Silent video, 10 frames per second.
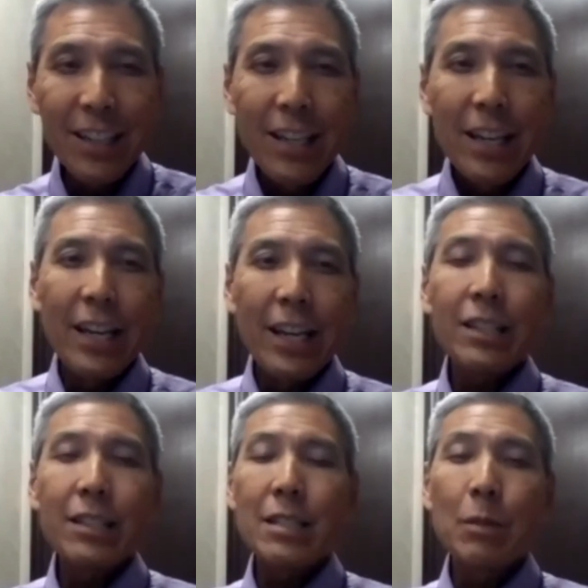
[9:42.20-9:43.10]
it
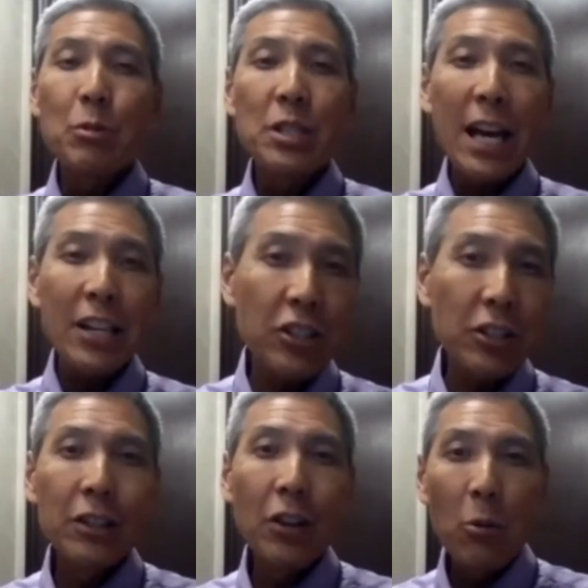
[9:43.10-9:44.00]

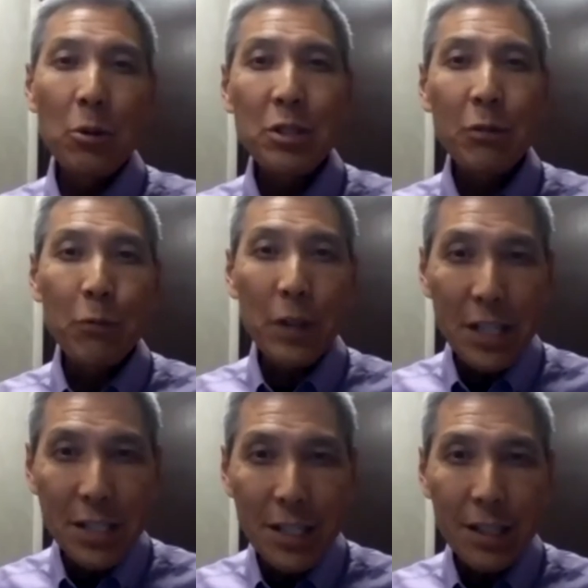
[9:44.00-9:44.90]
substantially lowers the
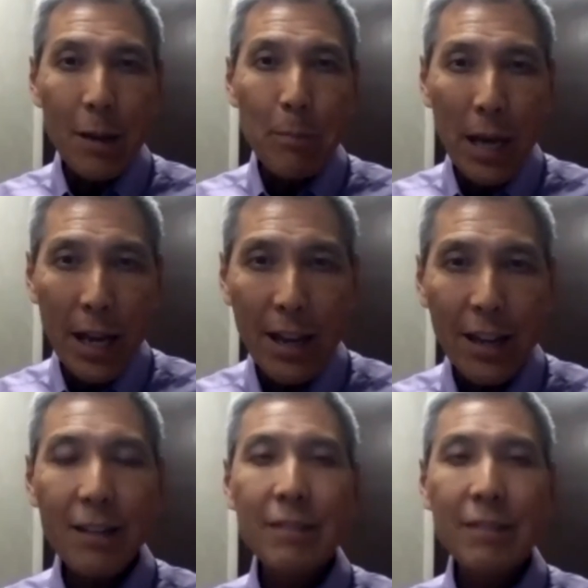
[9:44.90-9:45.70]
fees that they pay,